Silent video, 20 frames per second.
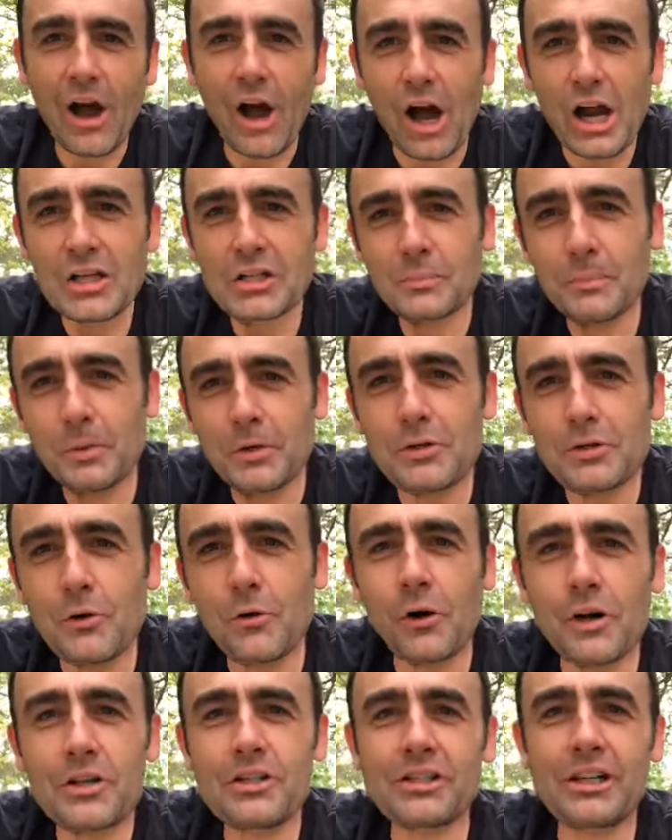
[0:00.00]

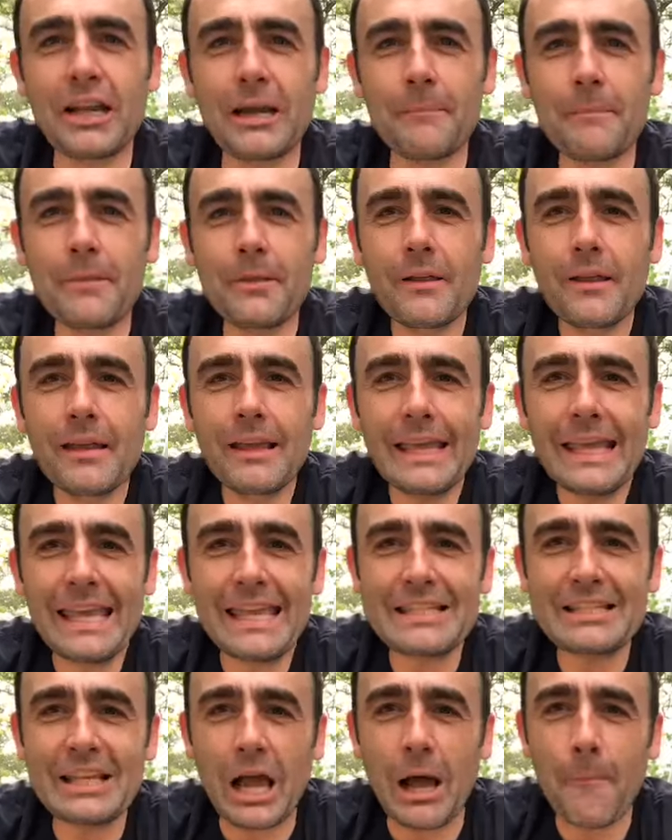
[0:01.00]
Entrepreneurship
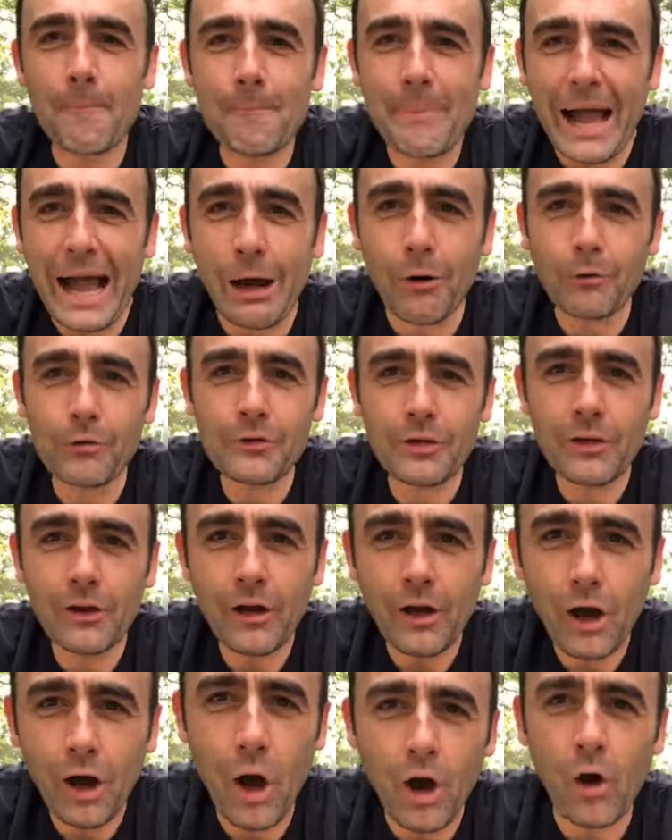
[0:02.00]
is about
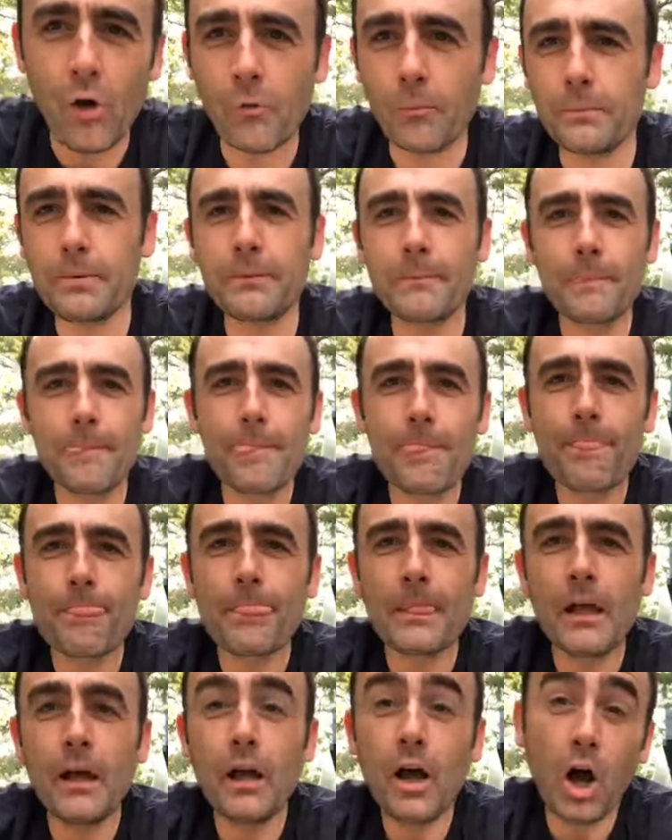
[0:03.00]
hope.
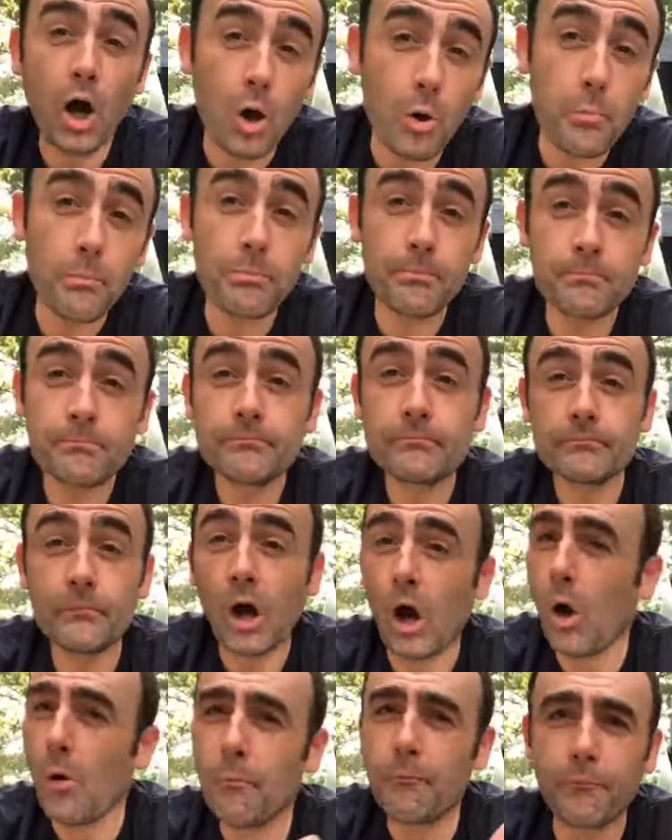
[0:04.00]
Hope
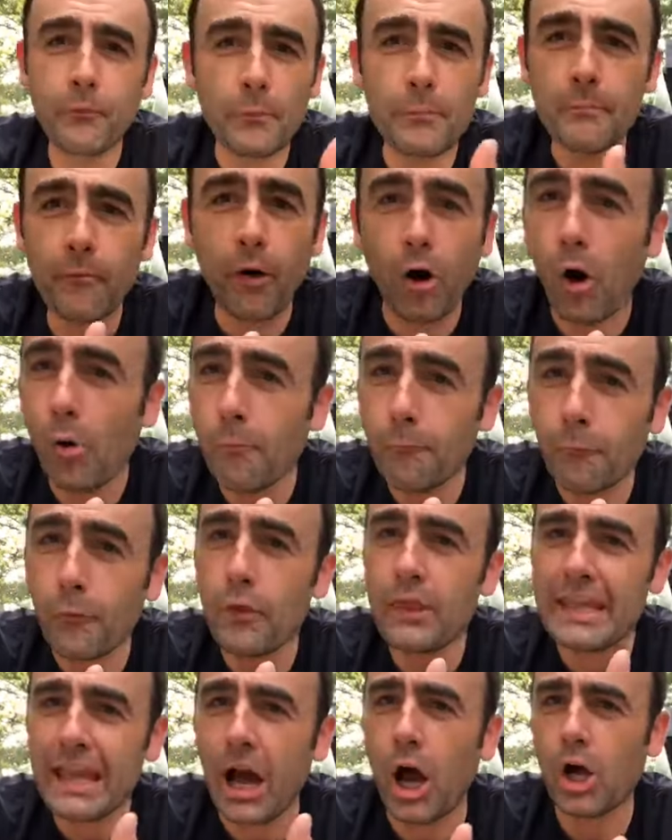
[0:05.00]
Hope for, hope
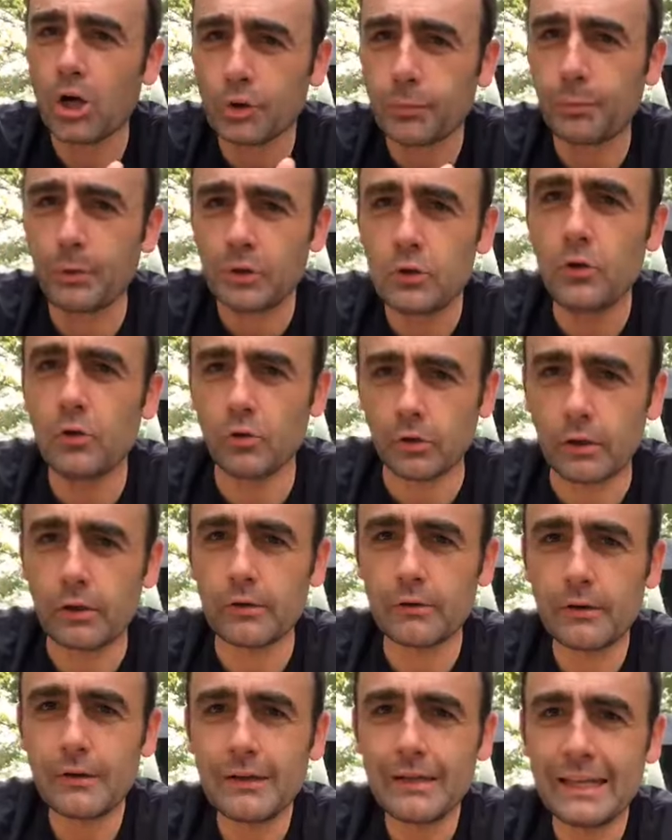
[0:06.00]
for the
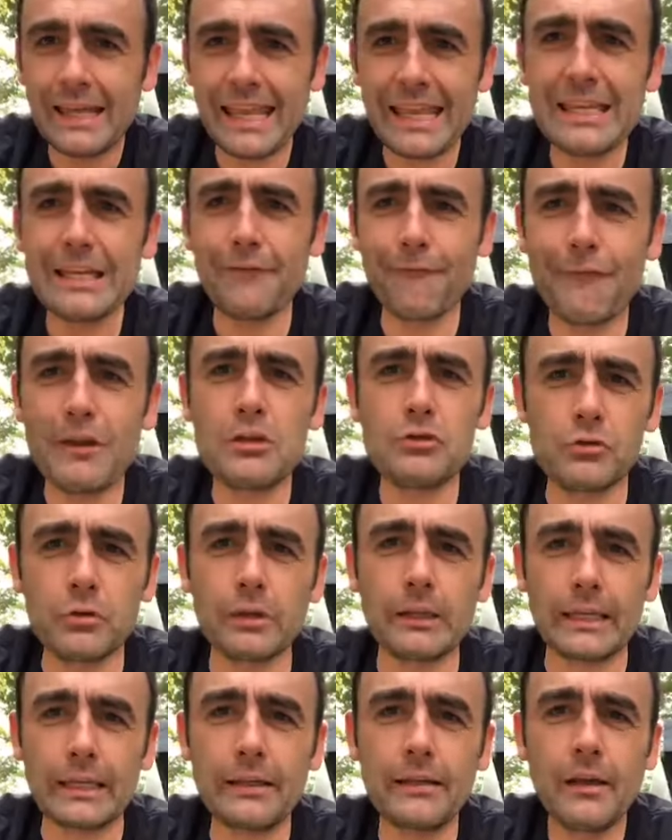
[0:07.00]
entrepreneur
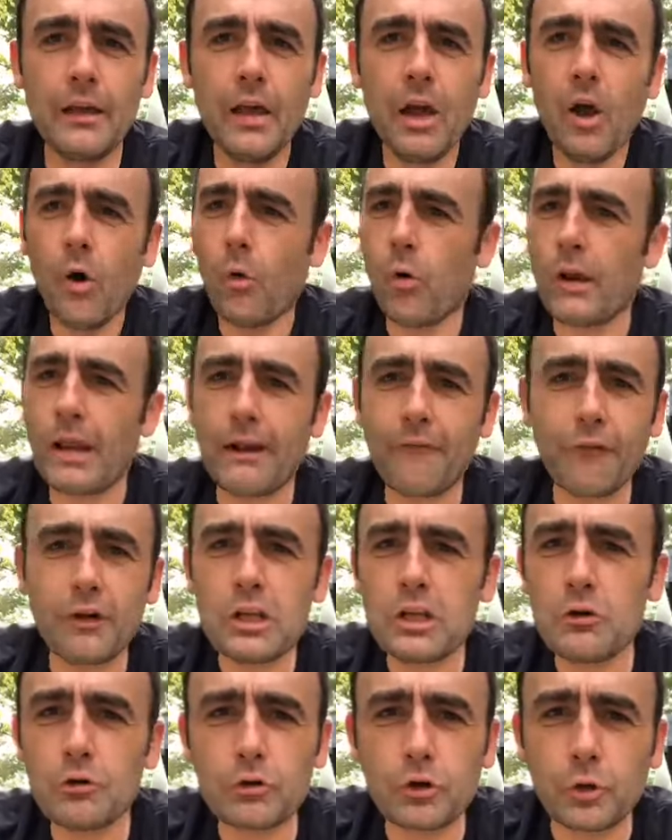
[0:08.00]
individually.
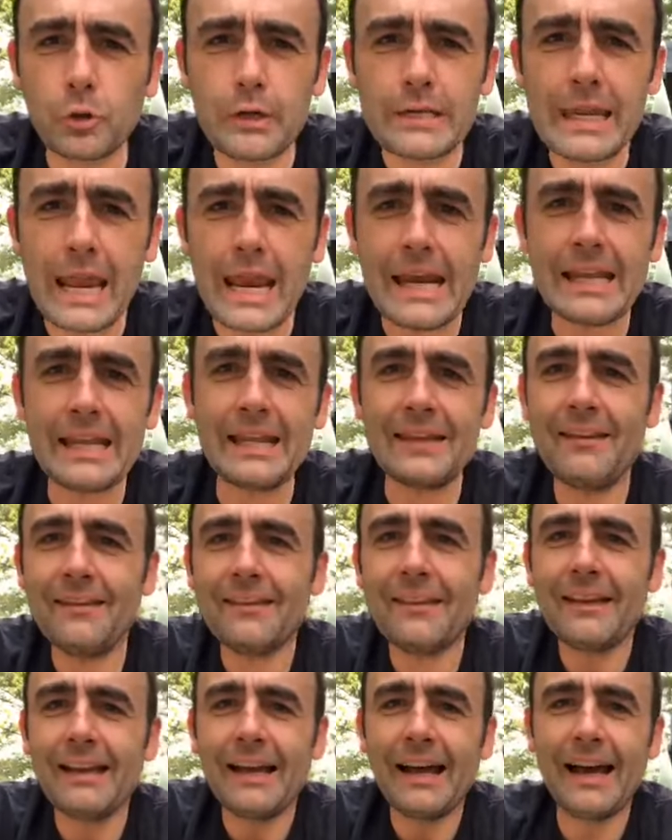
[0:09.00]
Whatever you created,
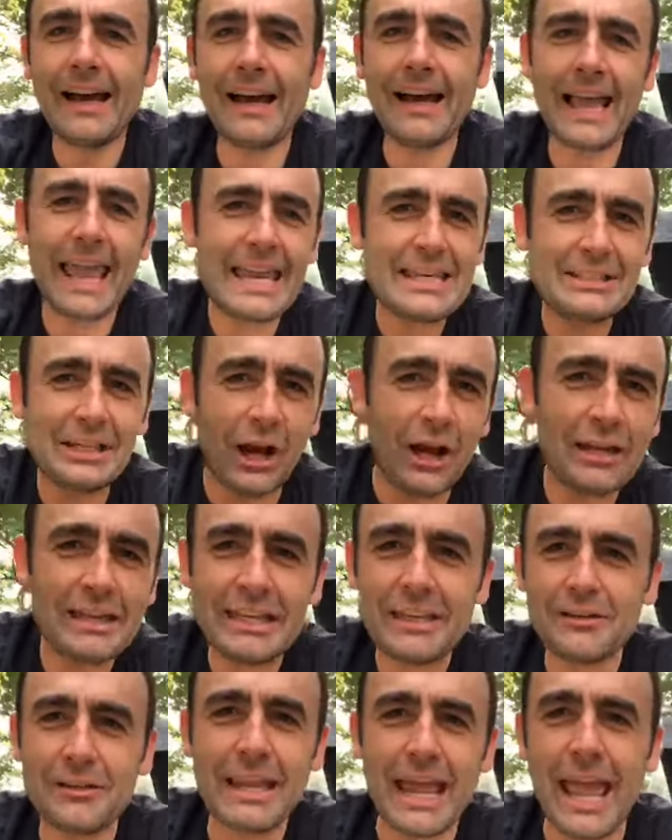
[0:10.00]
uh, hey
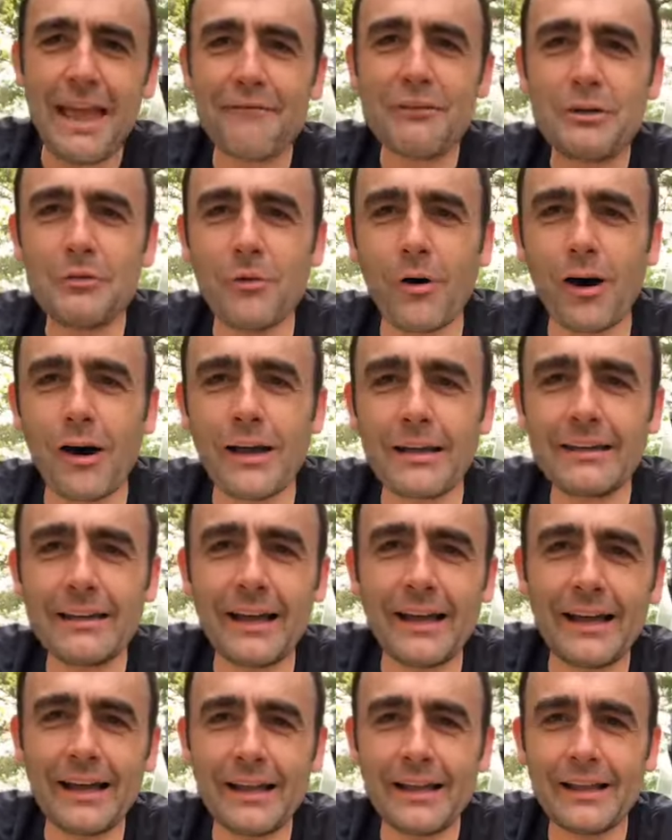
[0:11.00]
Dondi, good to have you
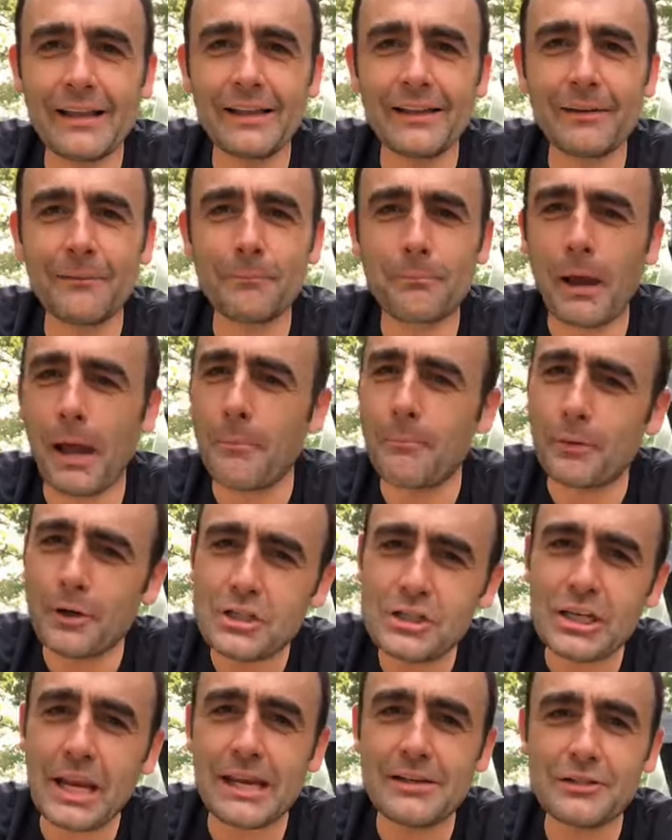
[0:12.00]
on. Uh,
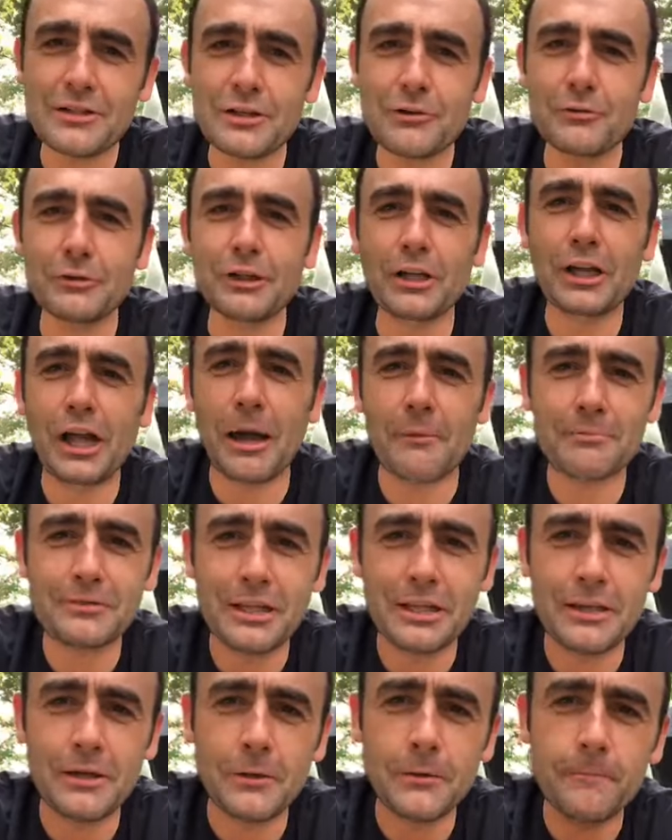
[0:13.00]
appreciate you, look up
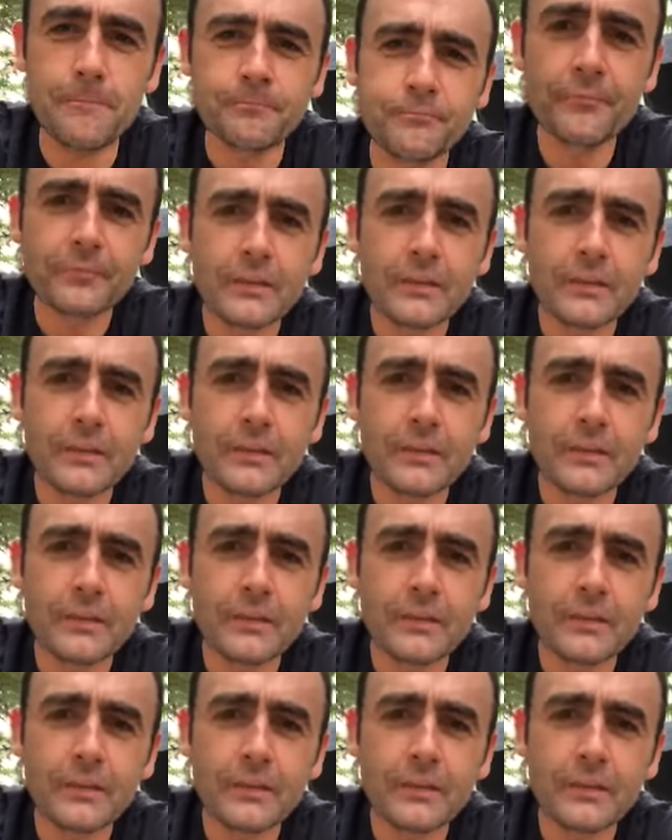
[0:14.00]
to you.